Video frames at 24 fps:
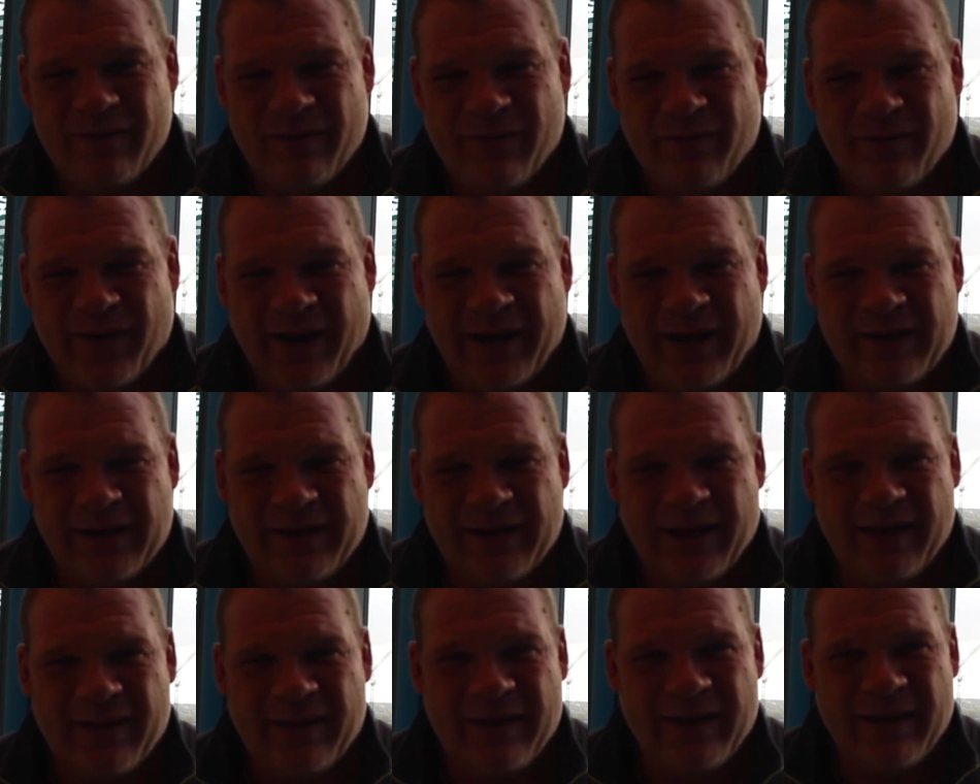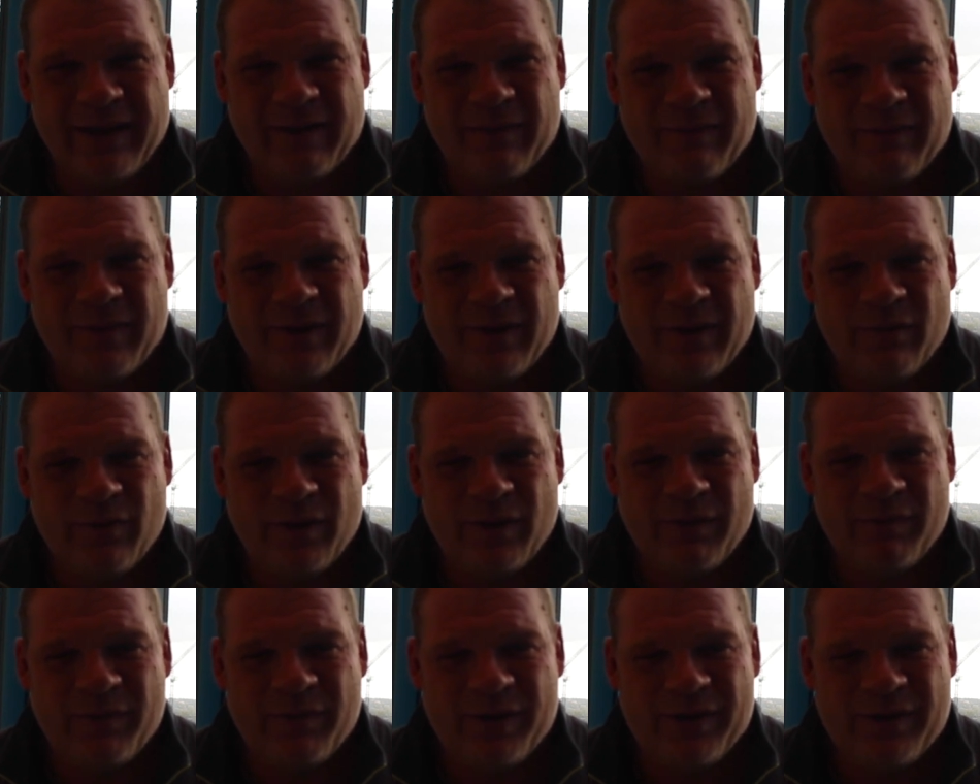Frankly, I think that
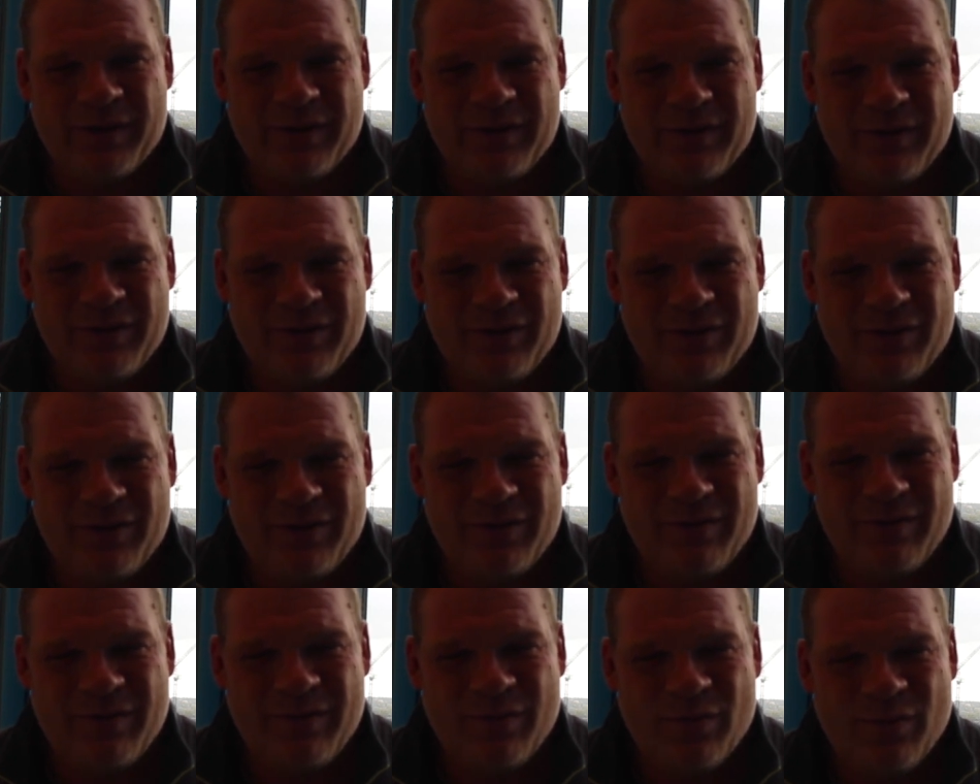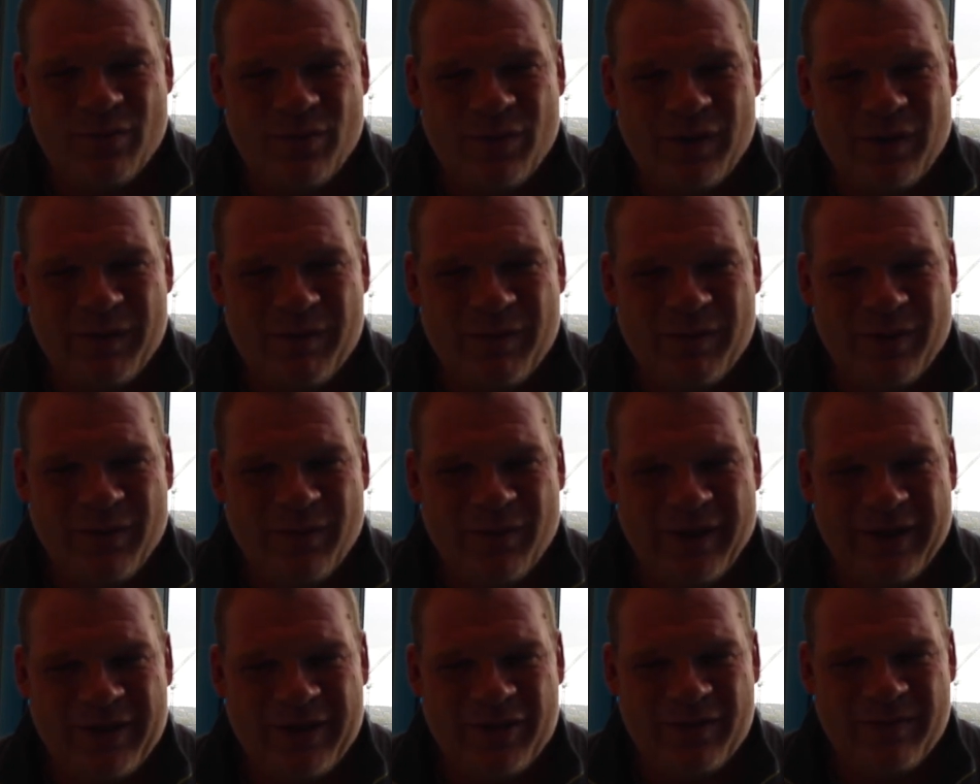we put
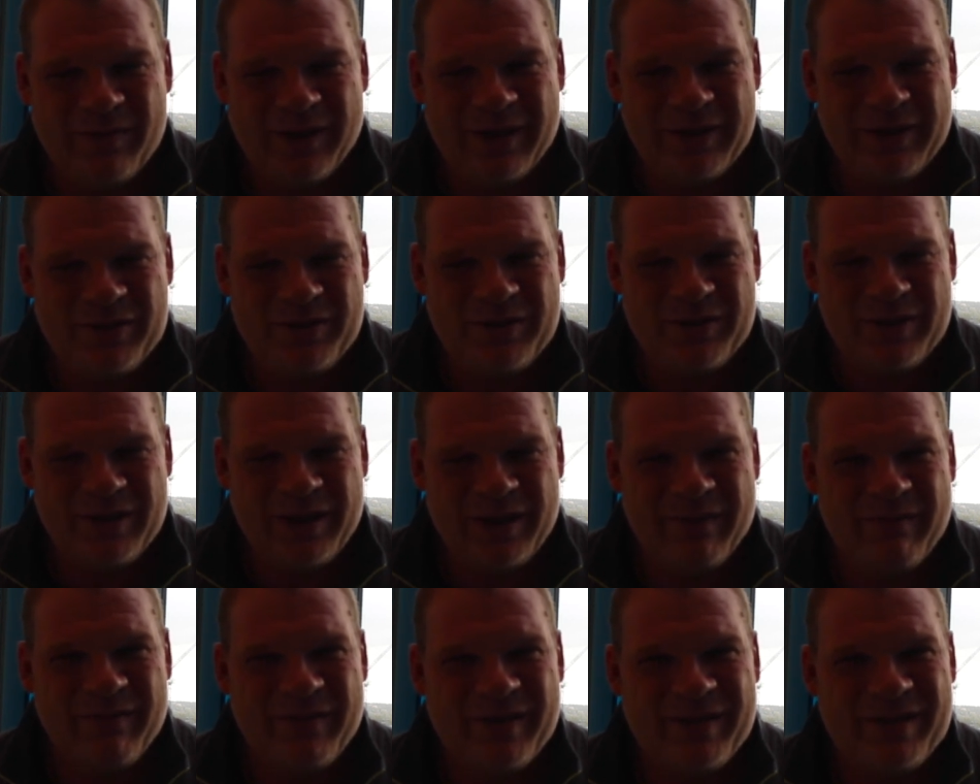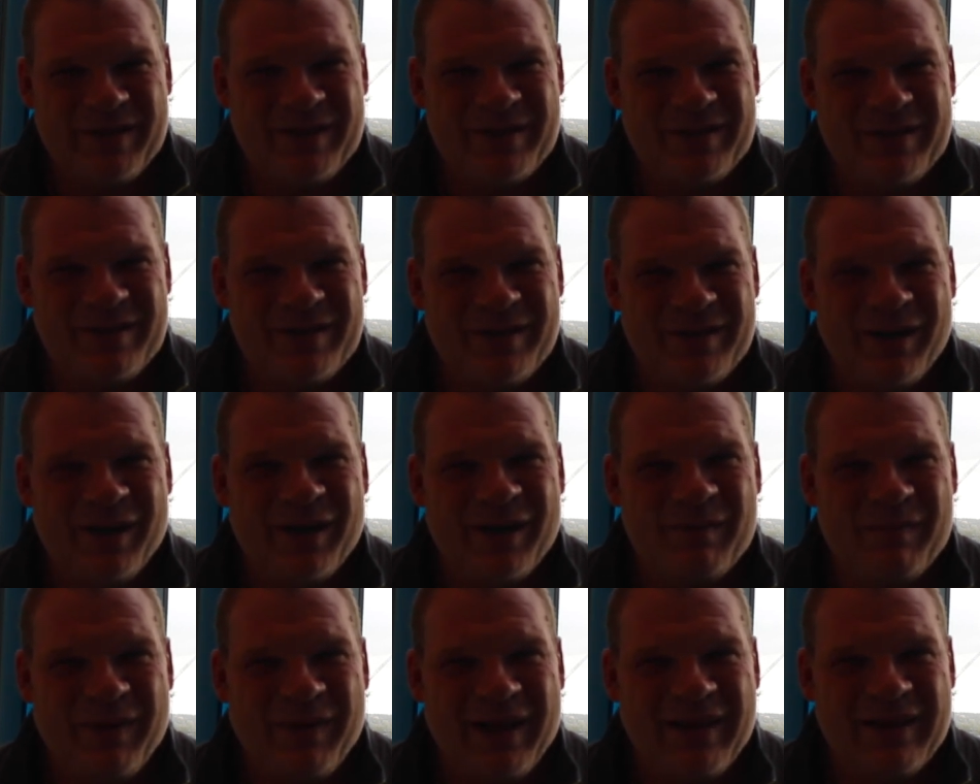way too much emphasis
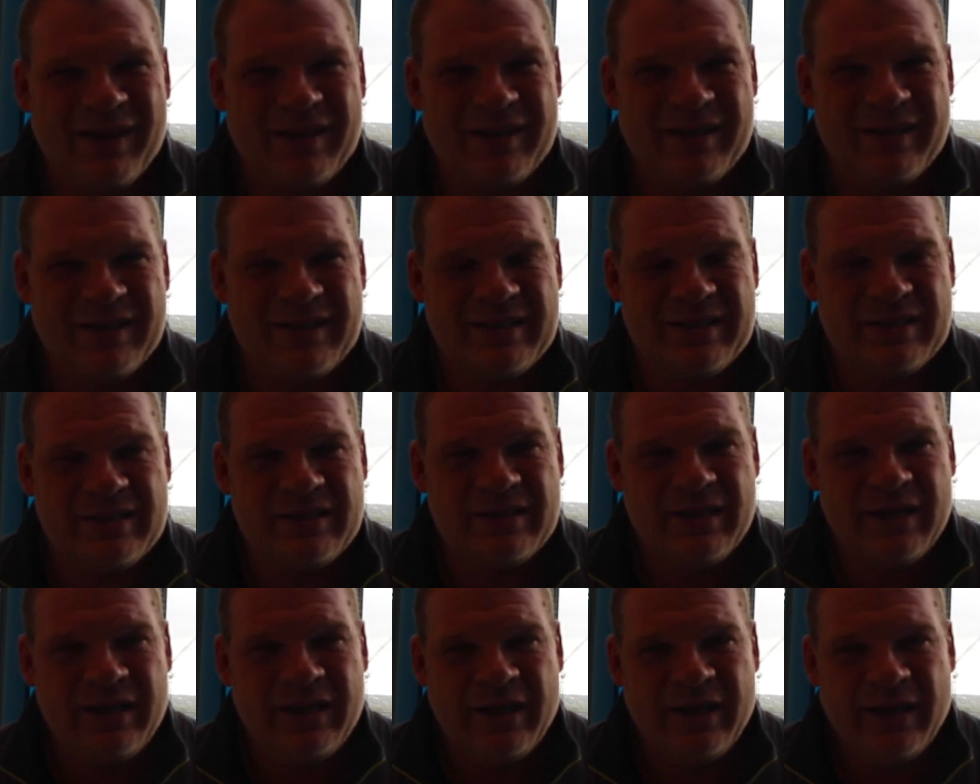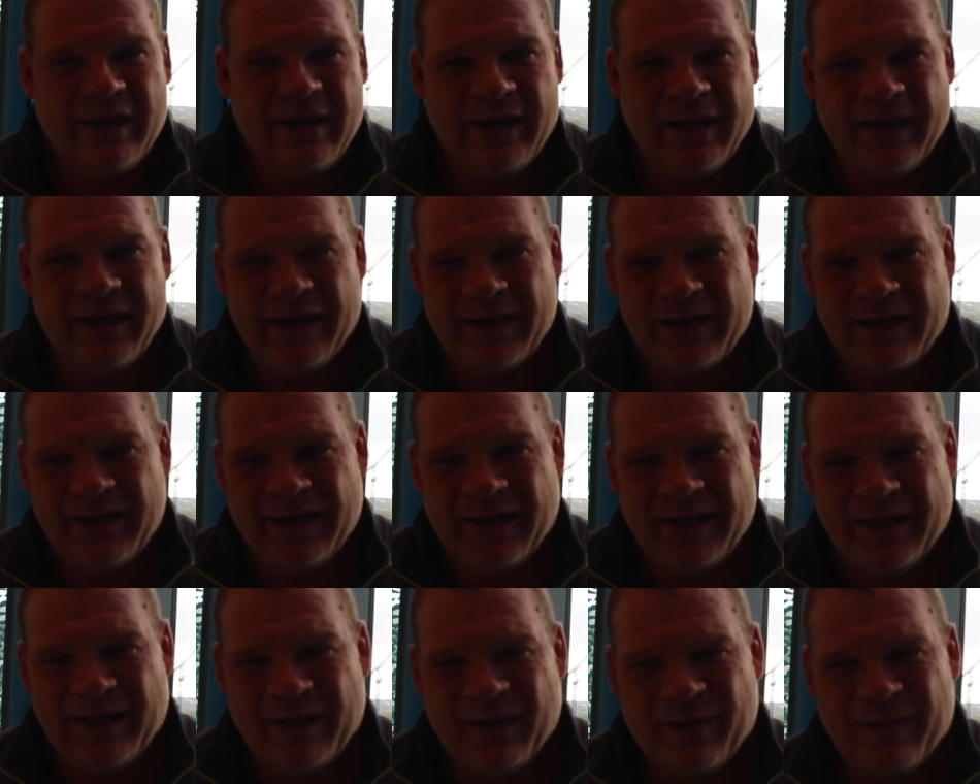on politics. And,
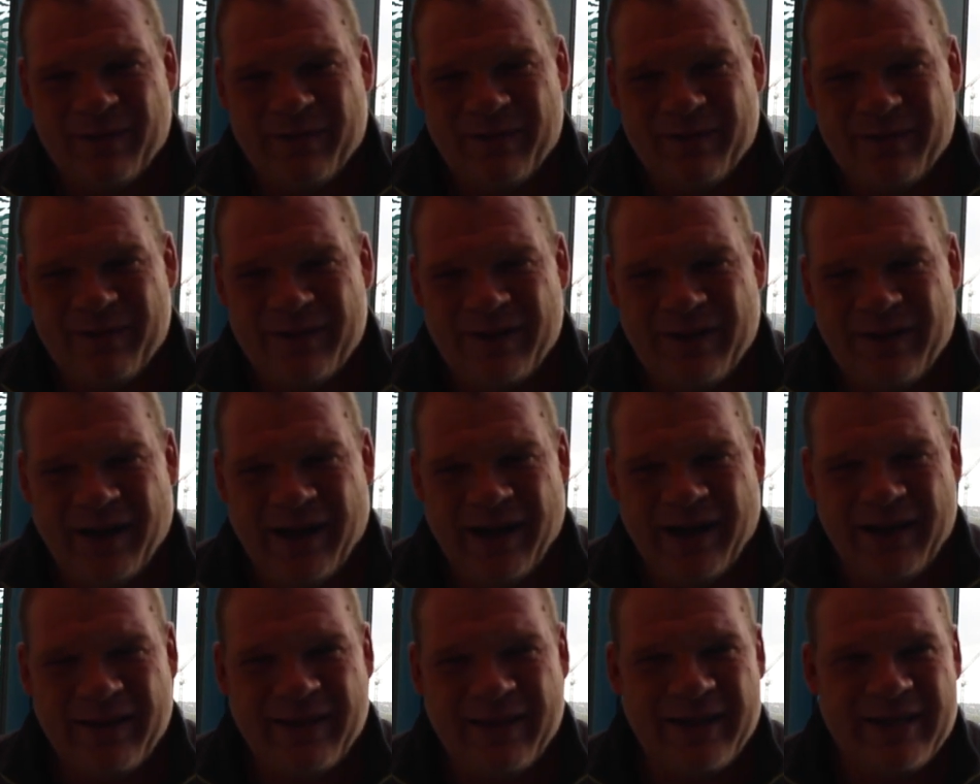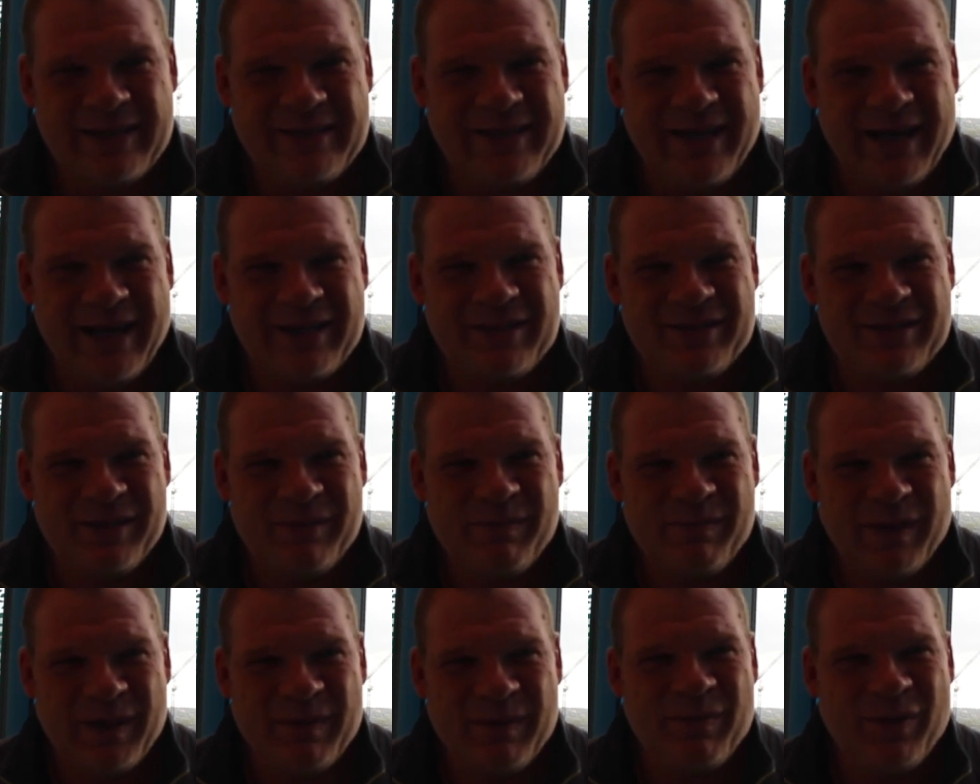I think it's actually
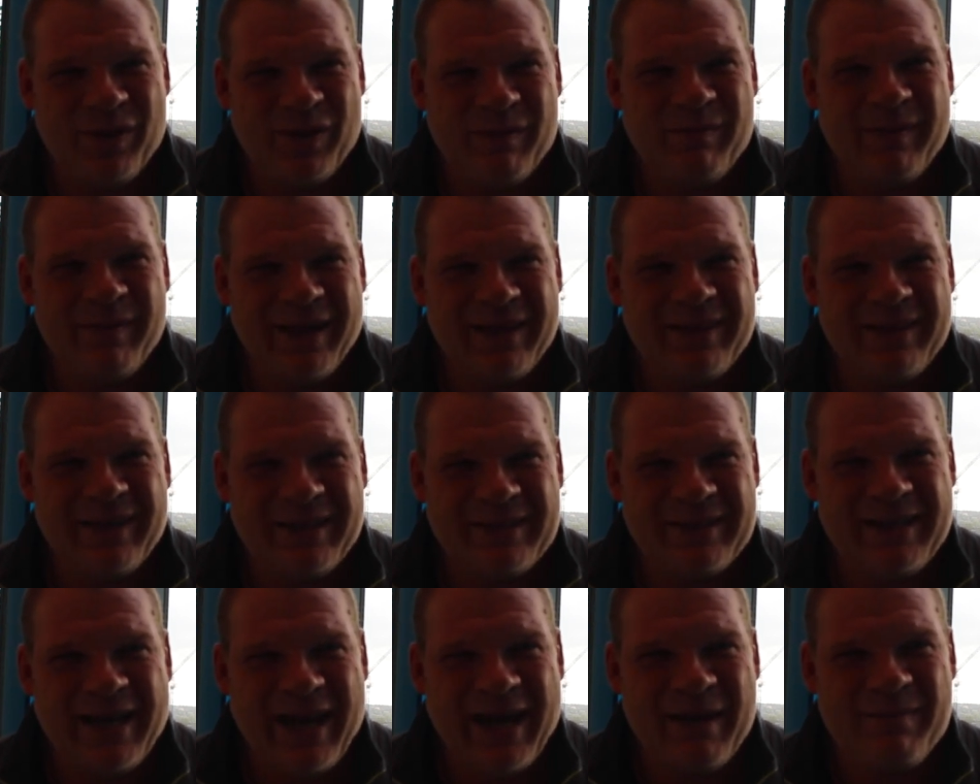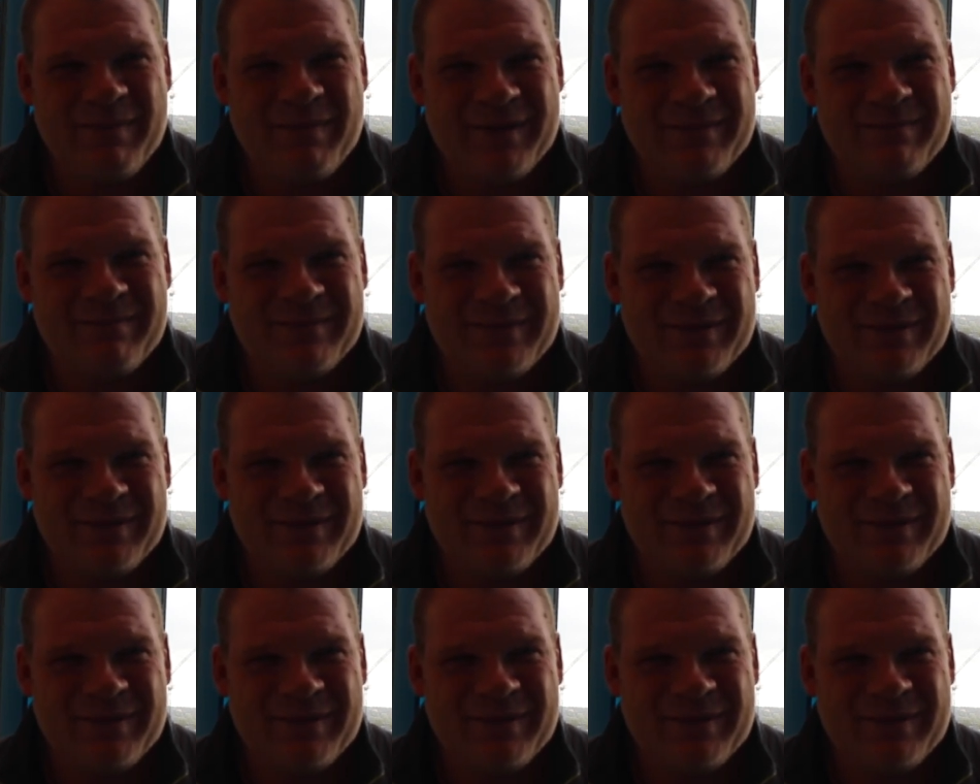people that make things happen.